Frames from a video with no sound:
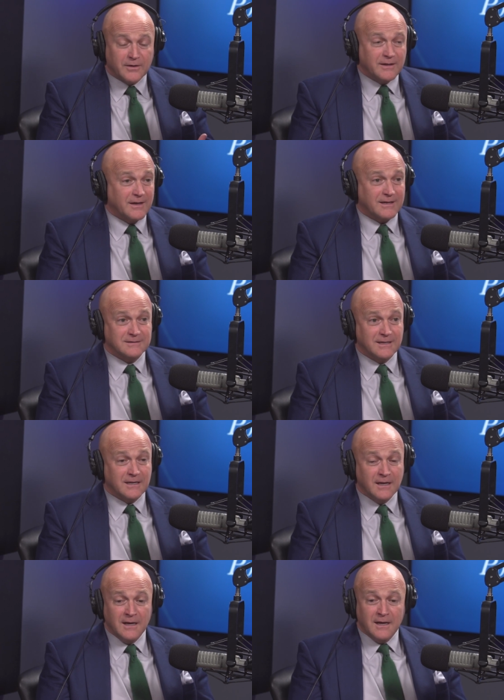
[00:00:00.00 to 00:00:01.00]
And like I
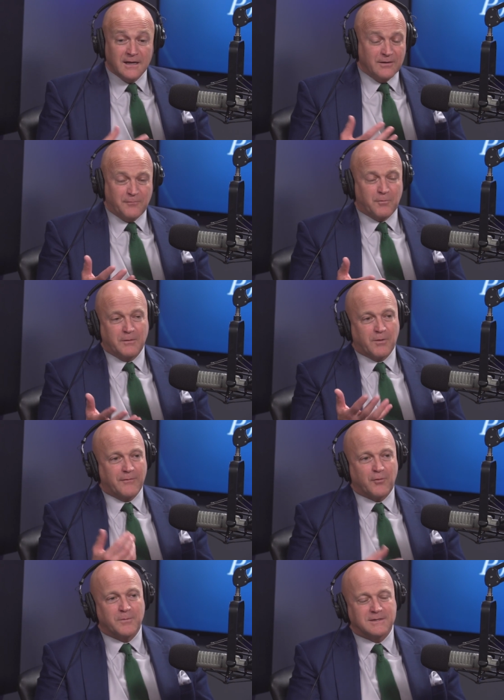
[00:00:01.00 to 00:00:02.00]
said, you've
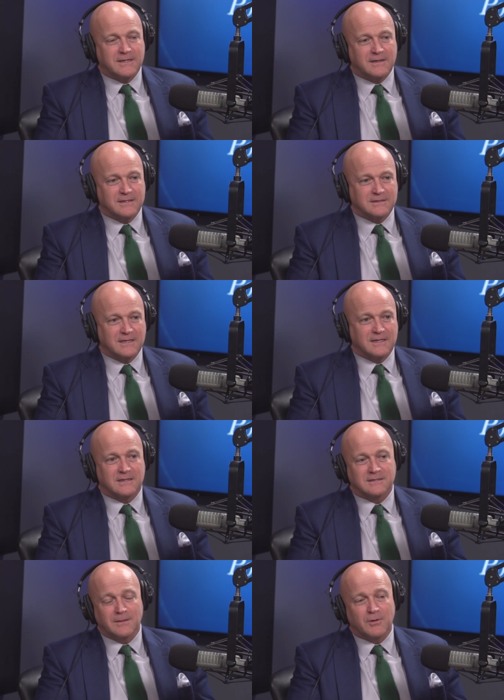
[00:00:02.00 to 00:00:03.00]
probably heard me say this at
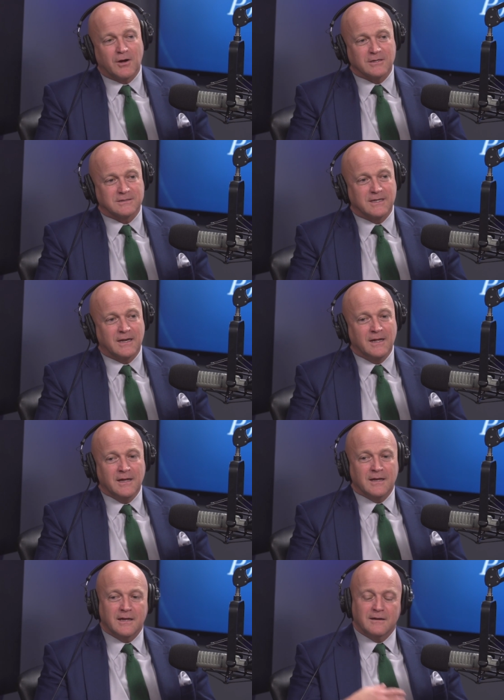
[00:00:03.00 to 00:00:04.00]
the seminars, that
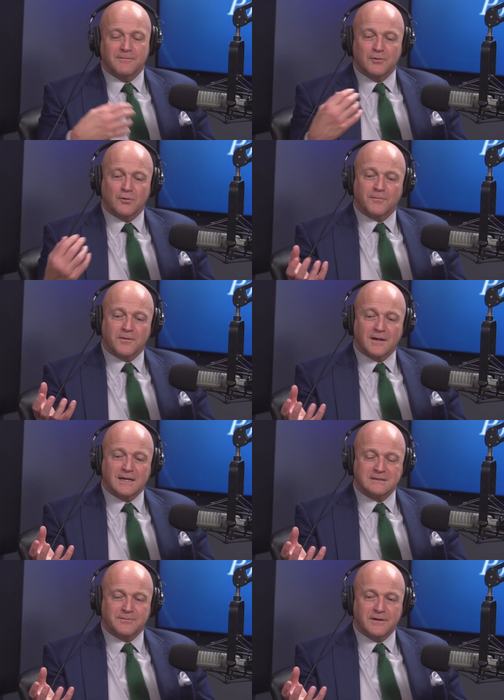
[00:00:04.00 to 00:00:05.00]
if your
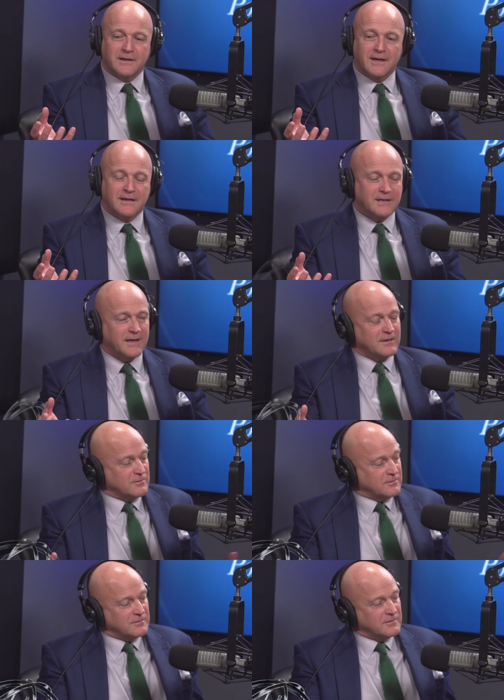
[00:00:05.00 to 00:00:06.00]
philosophy can't
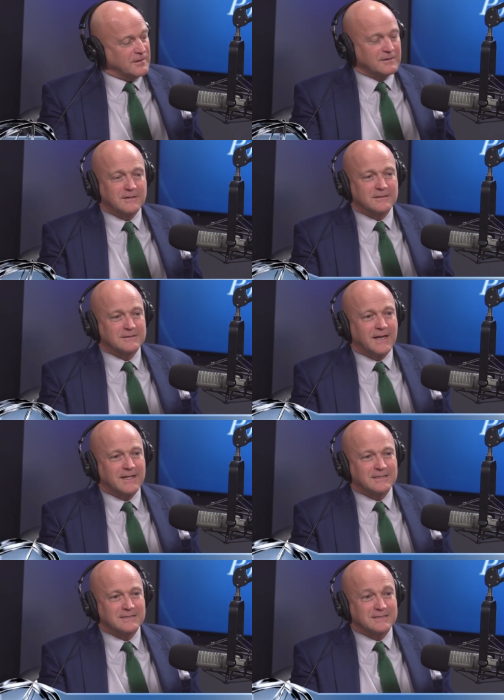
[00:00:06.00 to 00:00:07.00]
handle a little
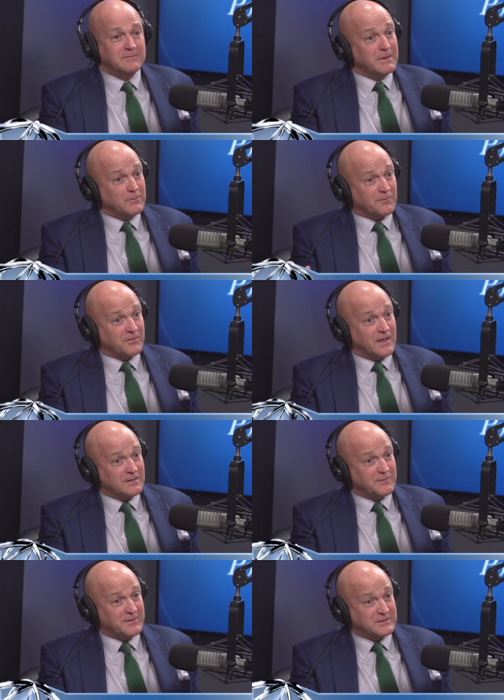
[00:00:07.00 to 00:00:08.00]
science, then maybe your
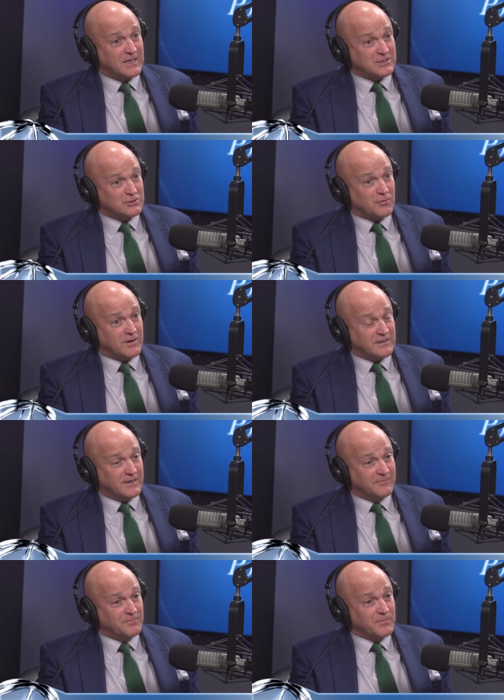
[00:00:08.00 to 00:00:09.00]
philosophy is not strong
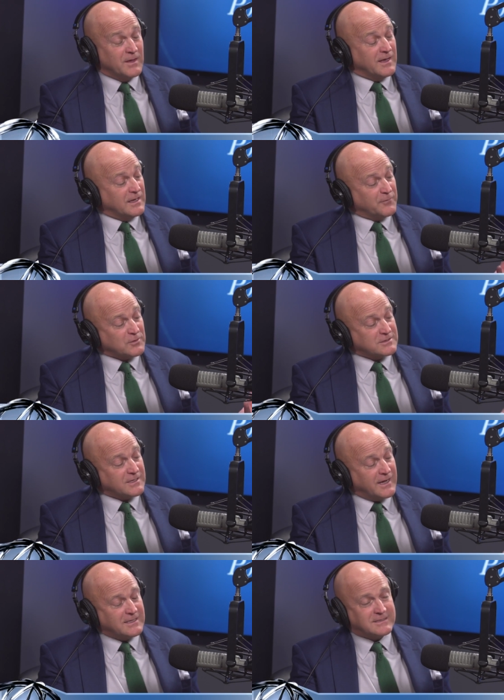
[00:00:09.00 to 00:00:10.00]
enough. And if your
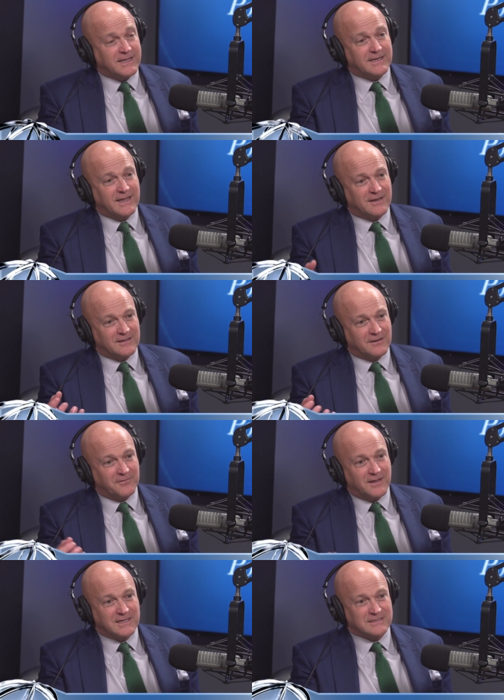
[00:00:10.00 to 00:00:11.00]
science can't handle a little
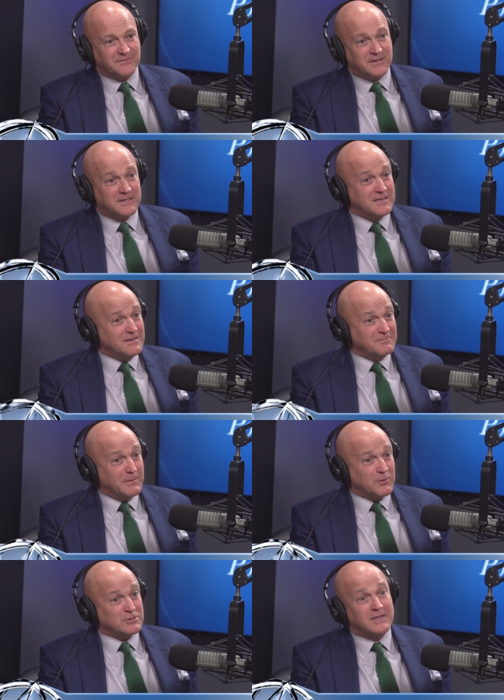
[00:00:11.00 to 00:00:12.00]
philosophy,
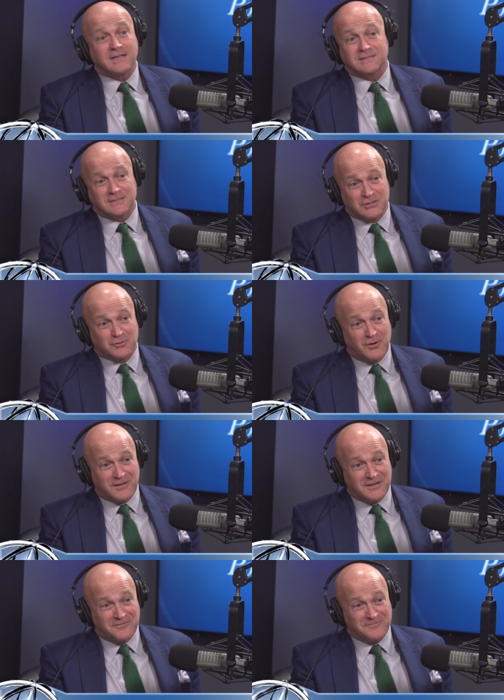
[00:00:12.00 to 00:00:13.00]
maybe your science isn't
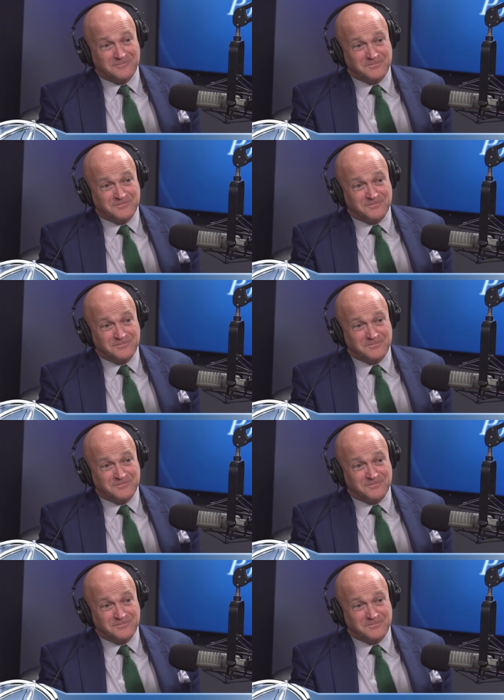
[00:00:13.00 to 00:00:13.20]
strong enough.